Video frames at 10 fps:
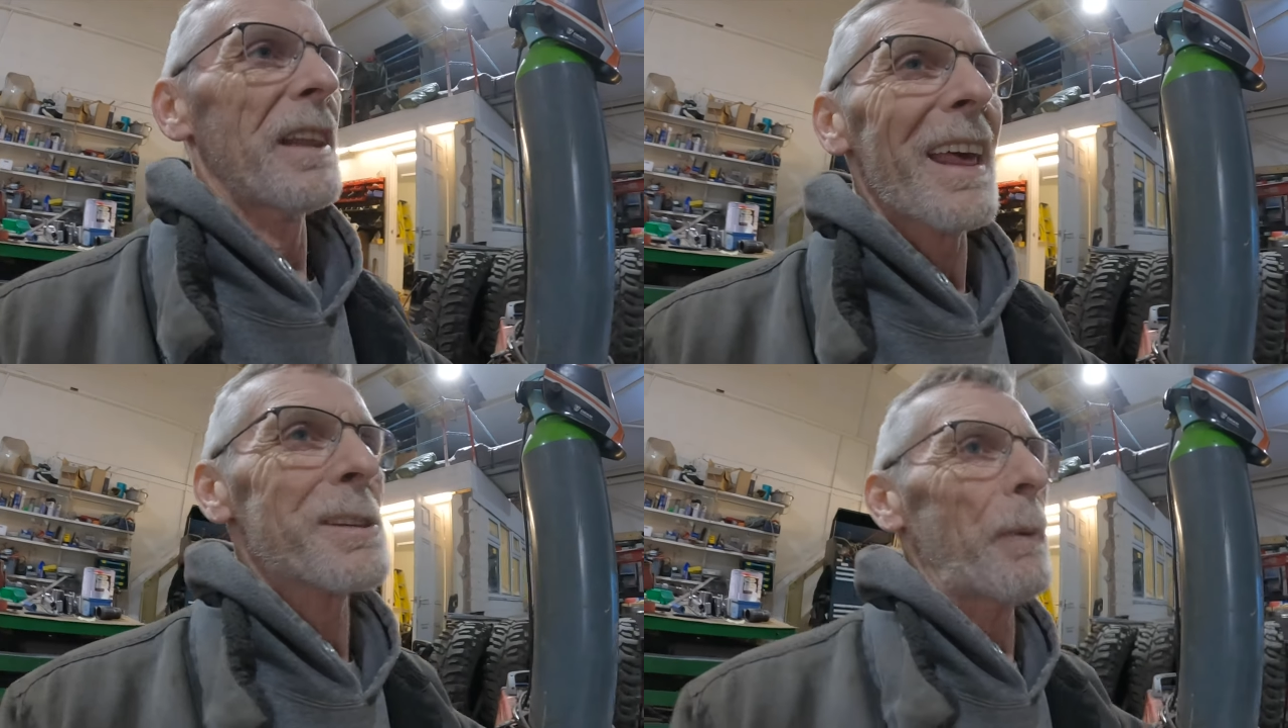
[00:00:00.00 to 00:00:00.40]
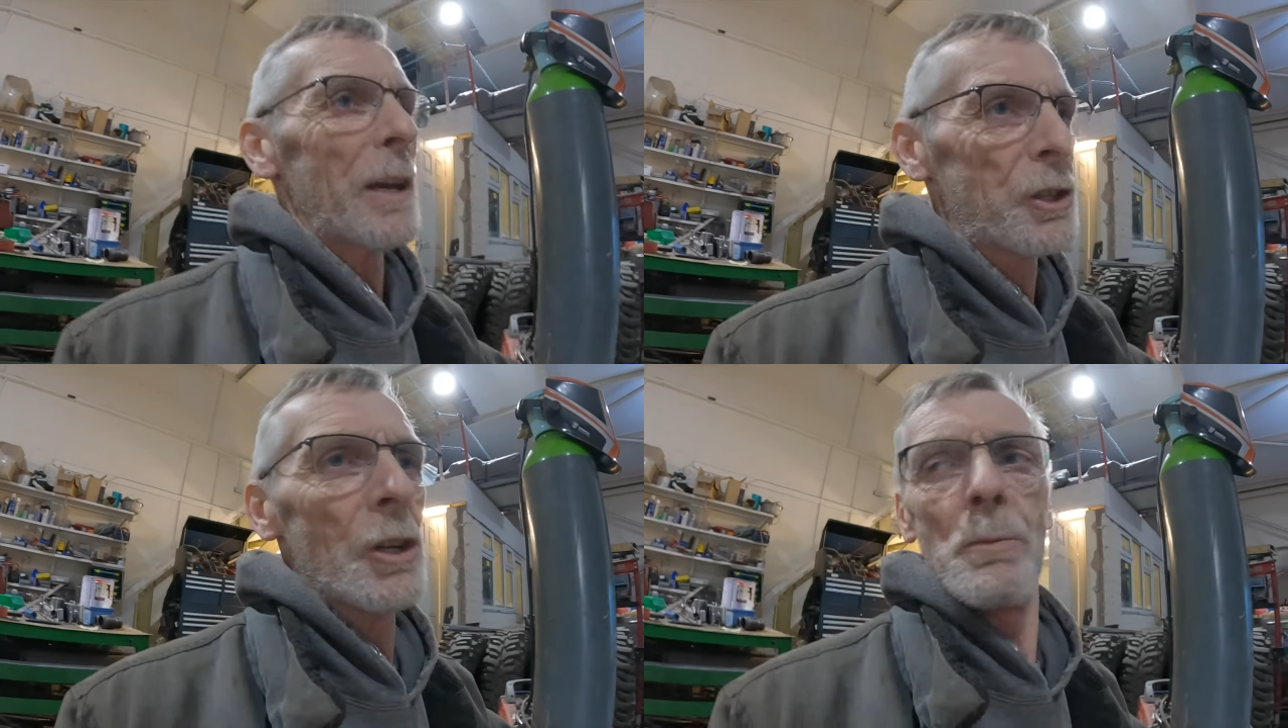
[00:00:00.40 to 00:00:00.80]
the last bit
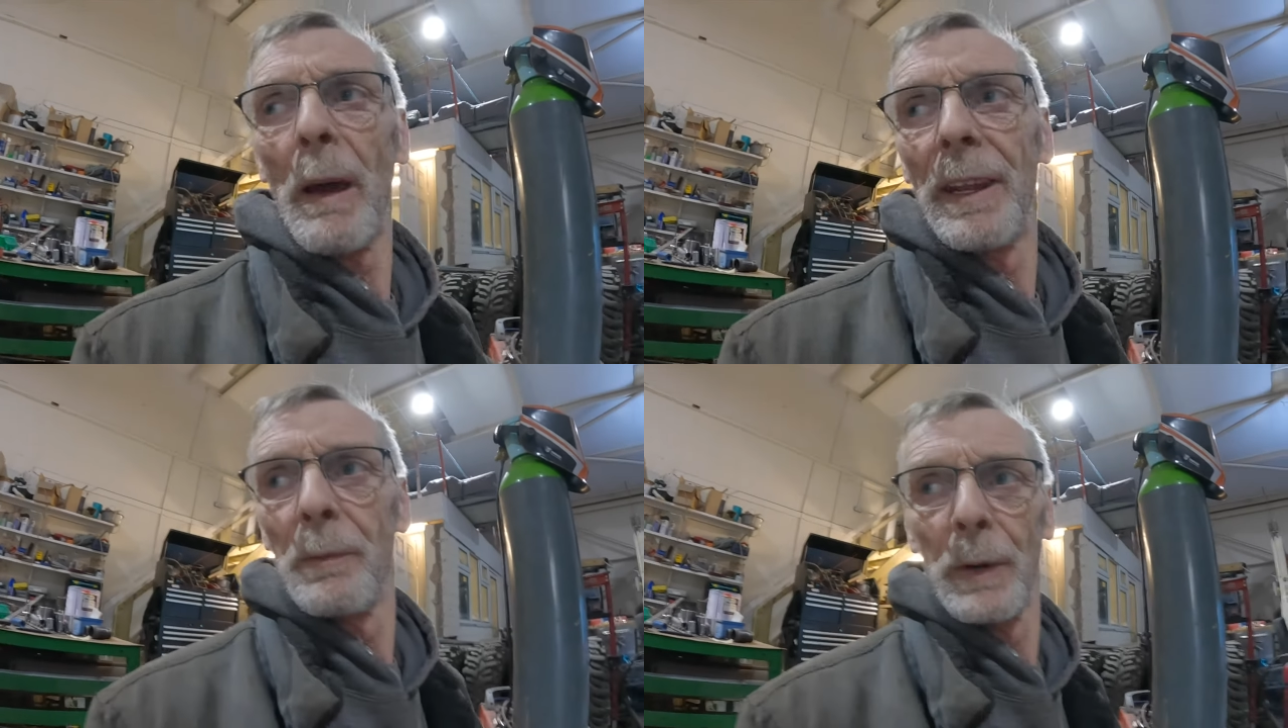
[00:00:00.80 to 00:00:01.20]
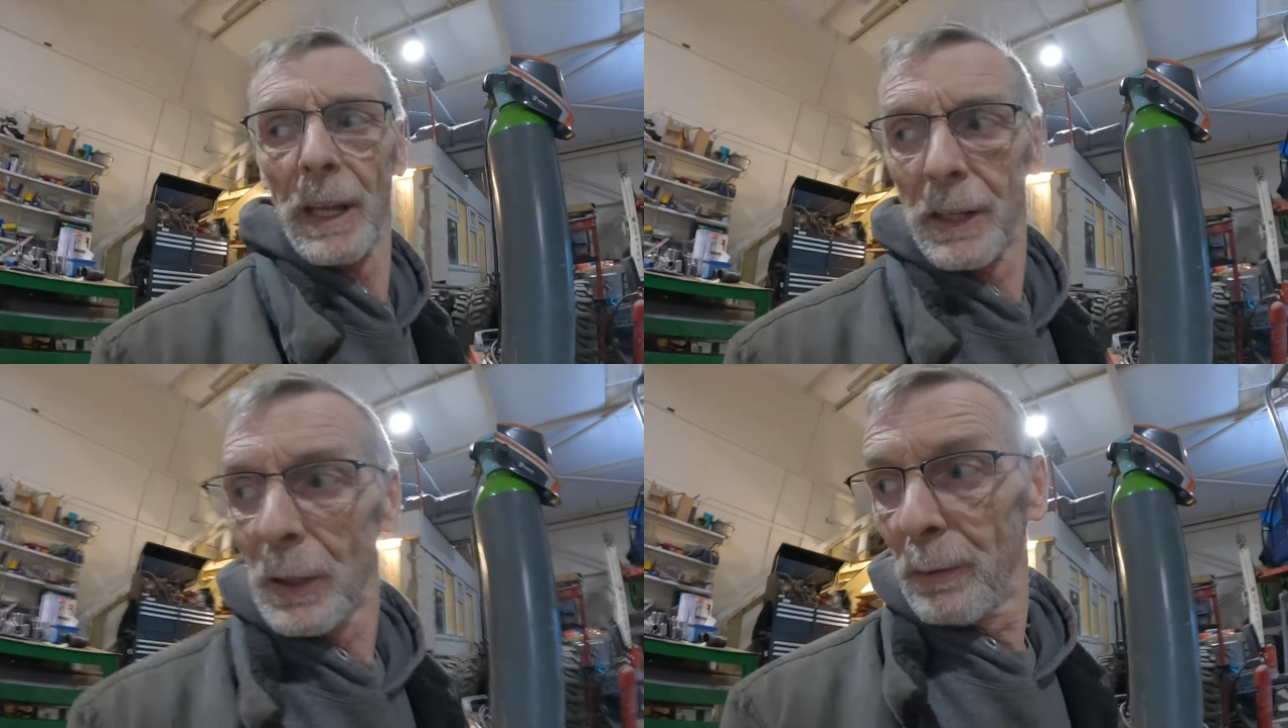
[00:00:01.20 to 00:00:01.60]
of tube bending we're
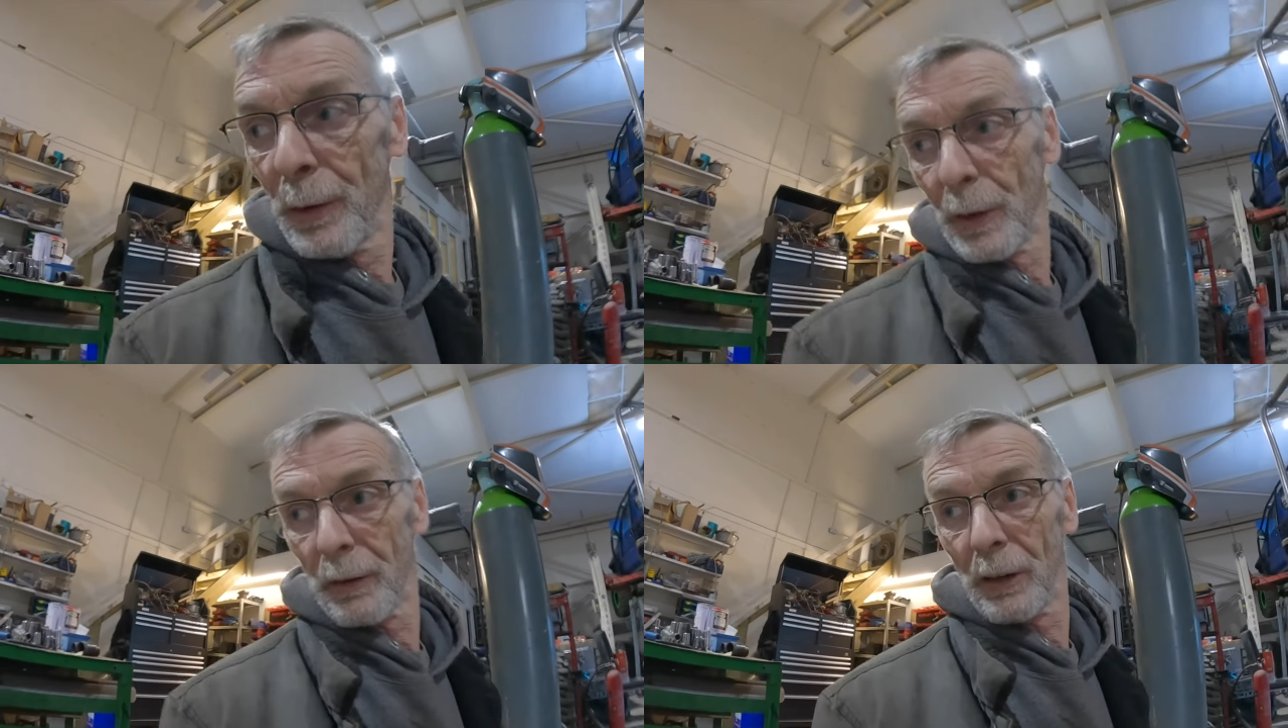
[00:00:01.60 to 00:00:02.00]
going to do for it,